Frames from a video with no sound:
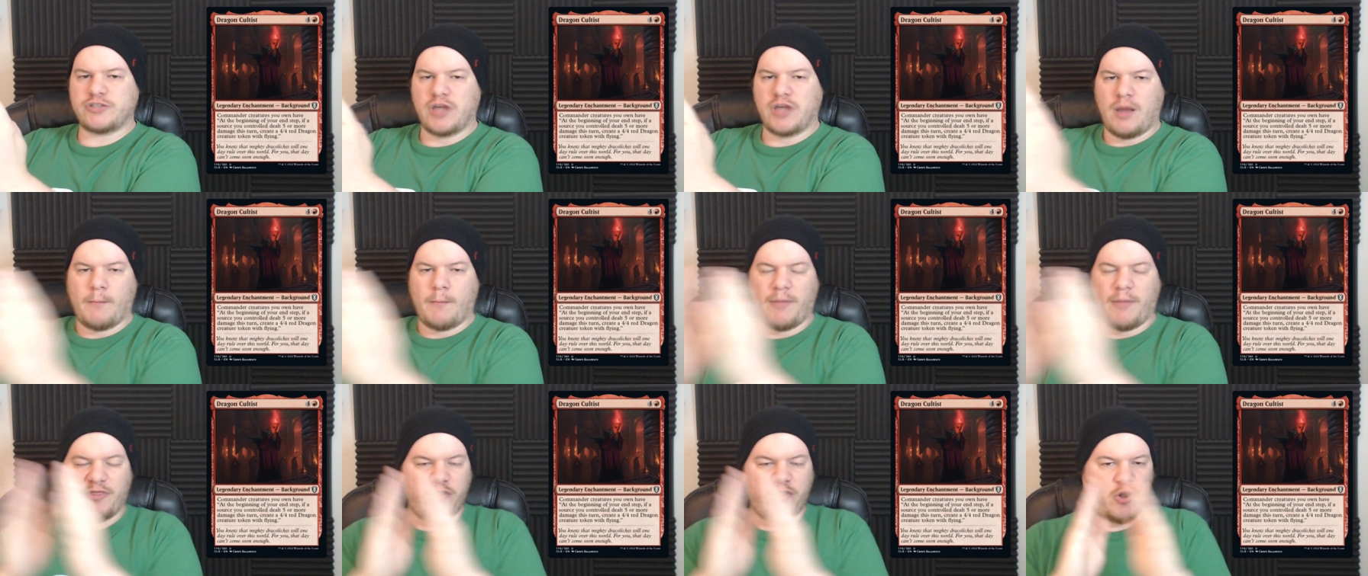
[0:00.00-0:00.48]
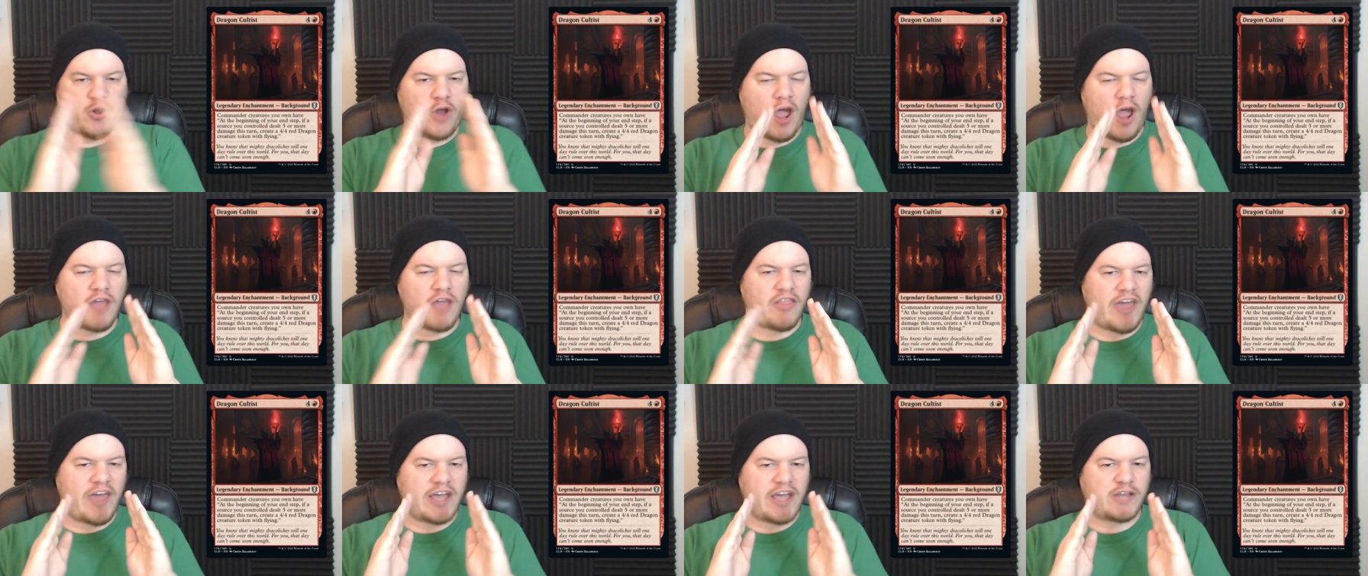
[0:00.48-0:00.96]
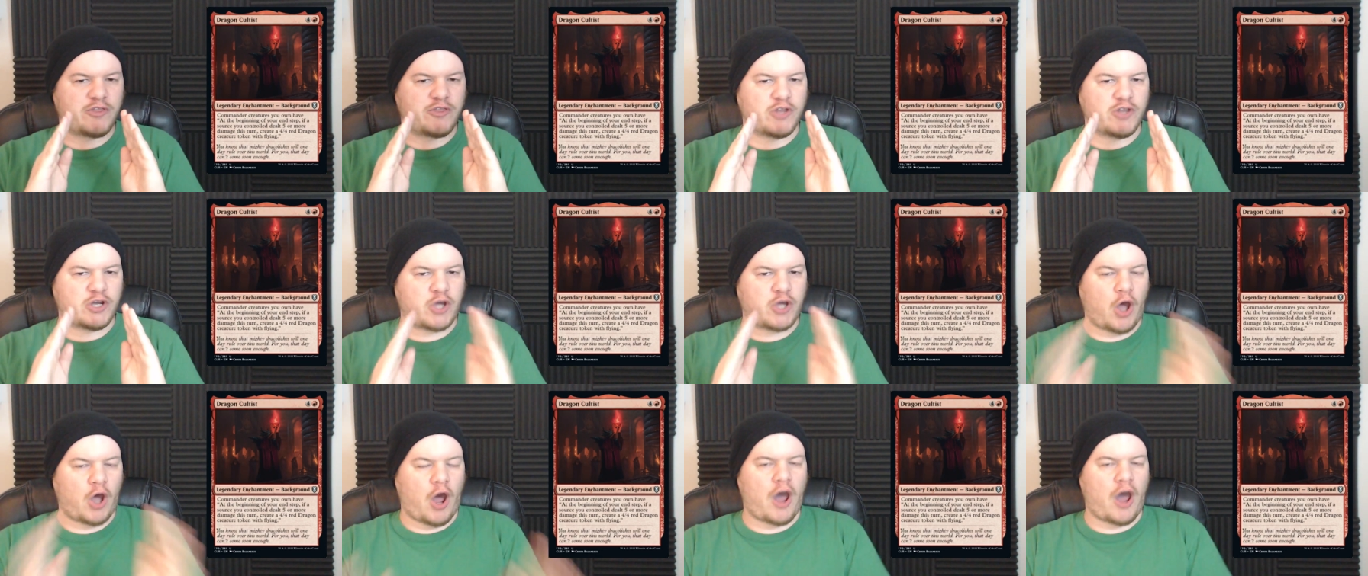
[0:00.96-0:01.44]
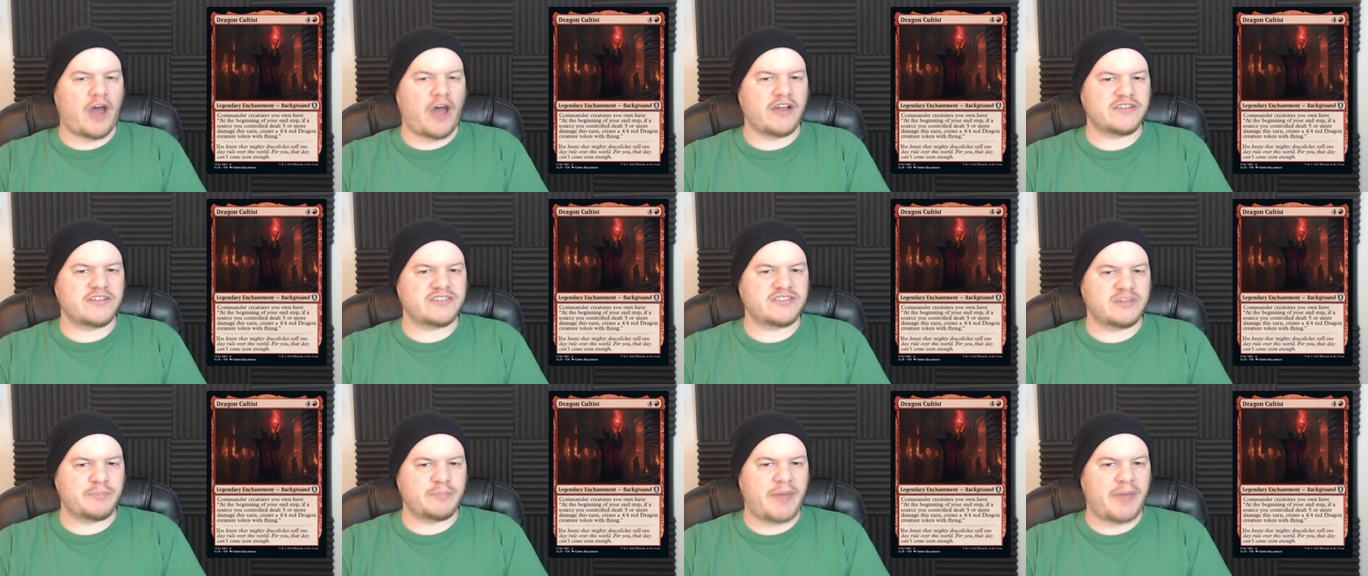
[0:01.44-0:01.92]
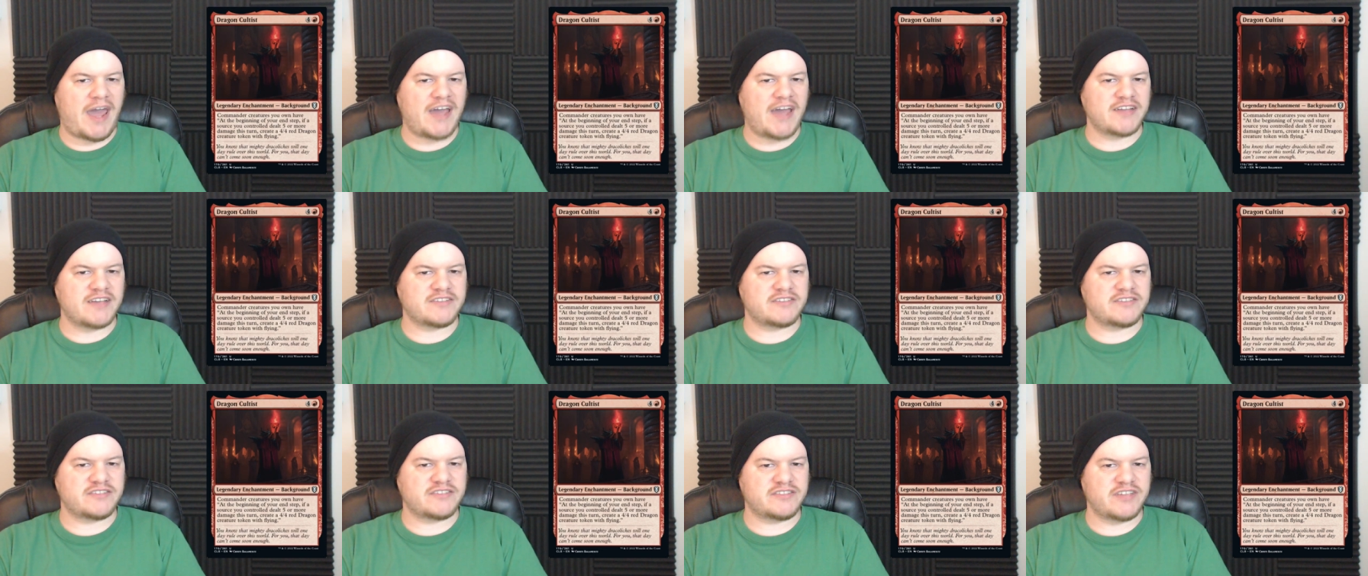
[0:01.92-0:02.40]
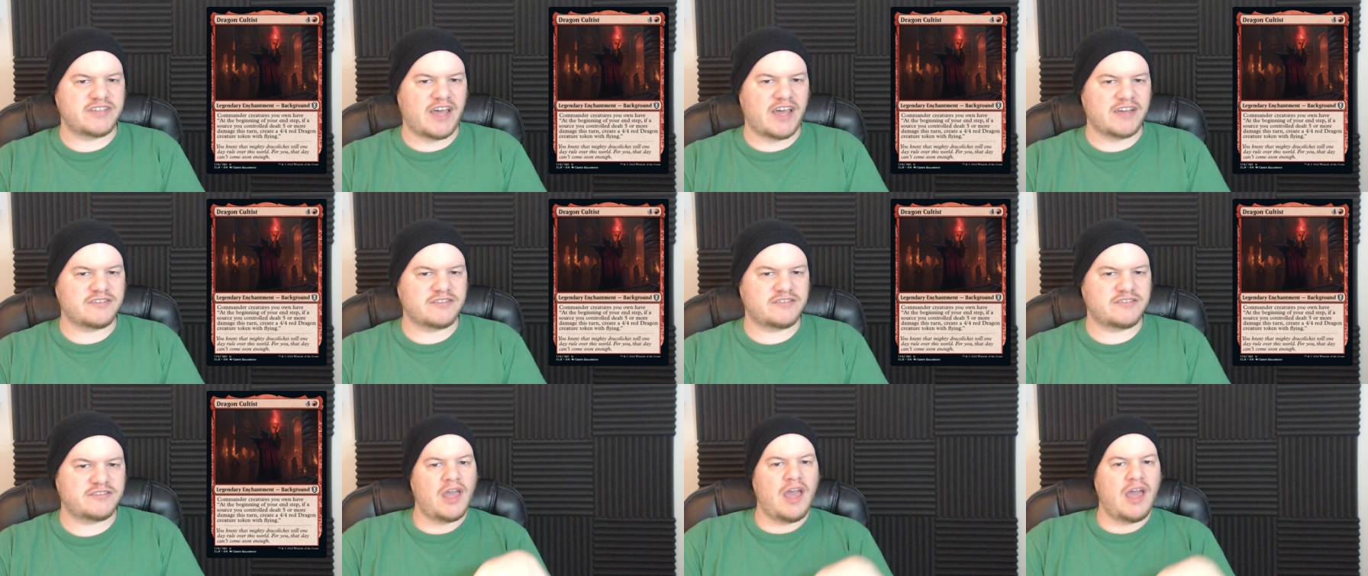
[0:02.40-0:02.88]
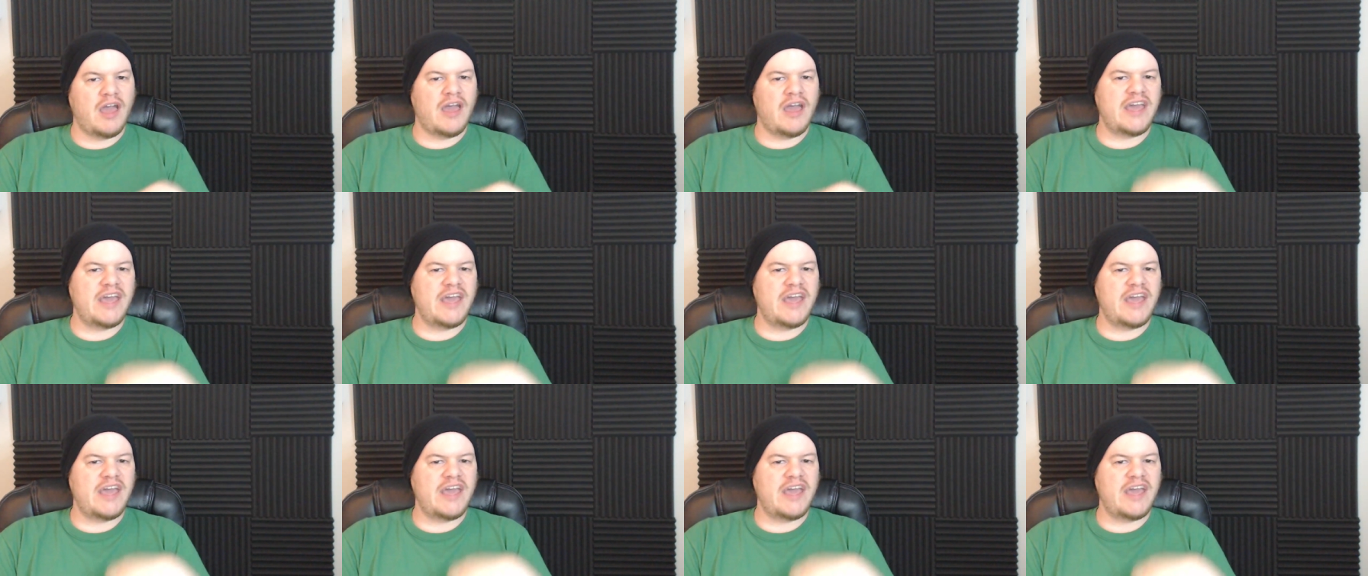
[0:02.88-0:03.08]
but they're not like the gods in past sets.